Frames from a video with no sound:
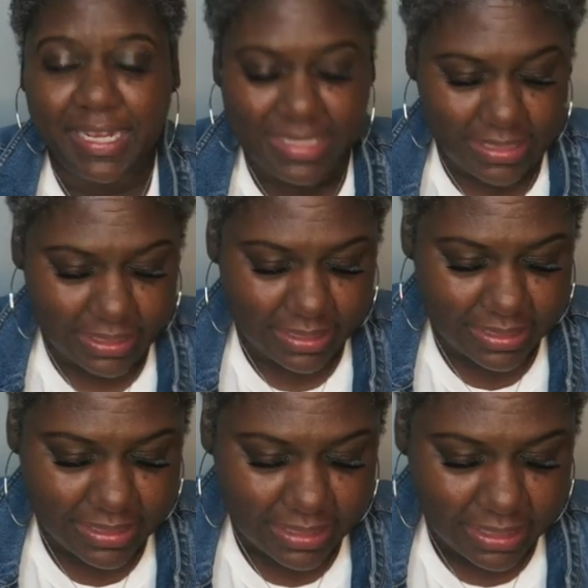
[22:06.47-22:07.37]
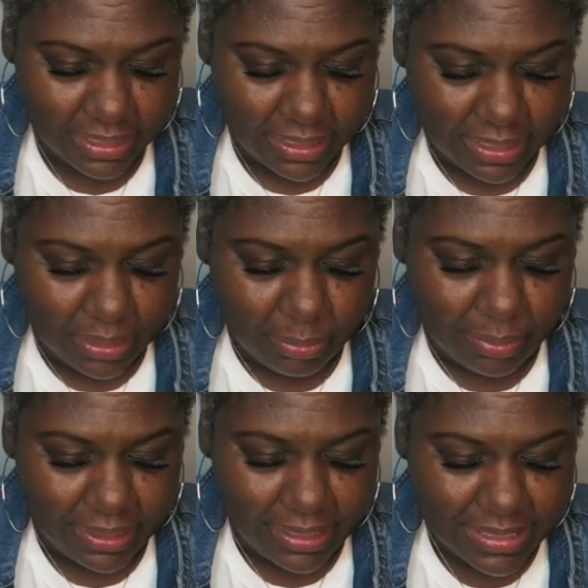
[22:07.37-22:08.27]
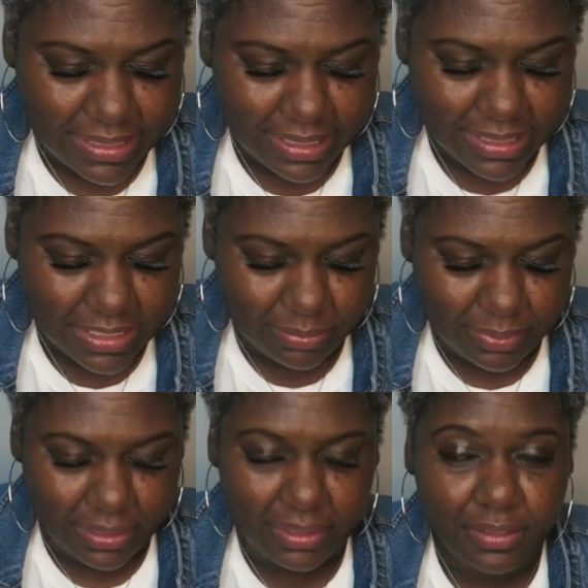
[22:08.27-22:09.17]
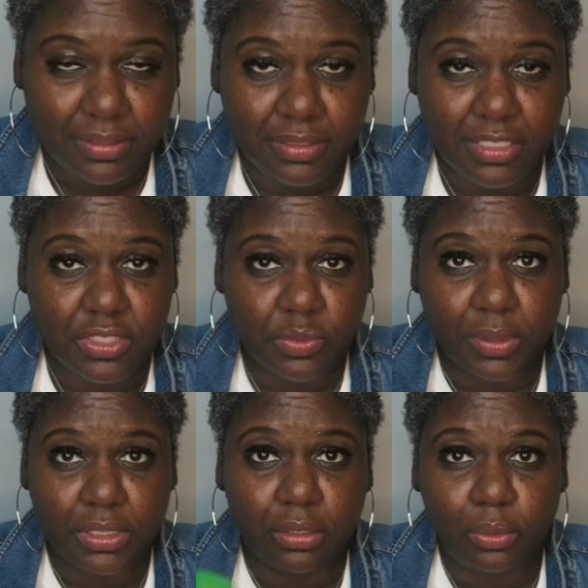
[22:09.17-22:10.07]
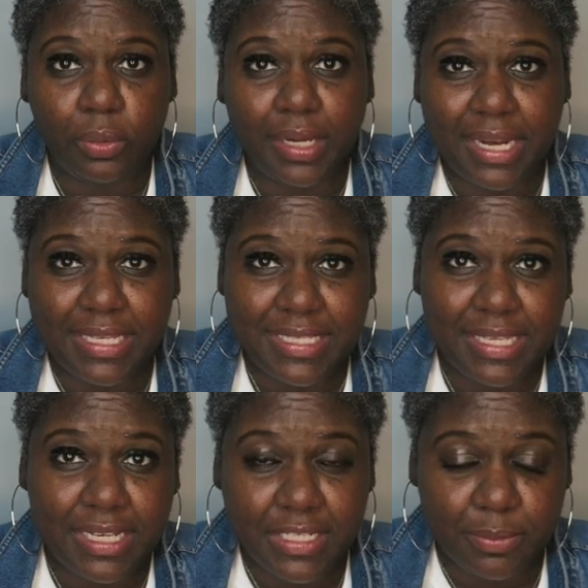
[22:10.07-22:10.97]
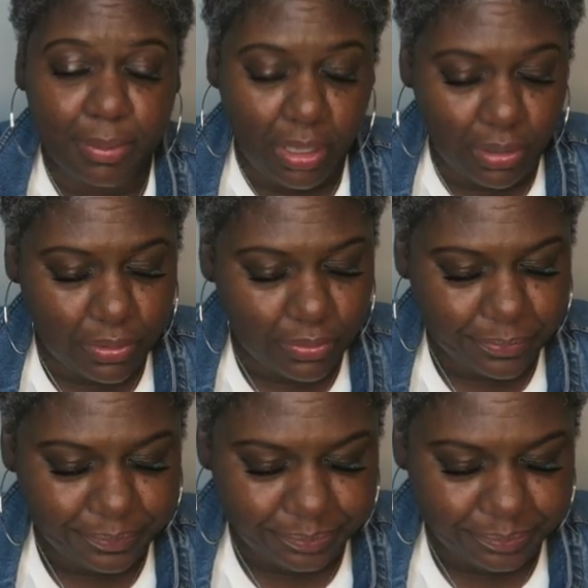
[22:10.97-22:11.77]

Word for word: It says, but he said to me, this is what the Lord had said to Paul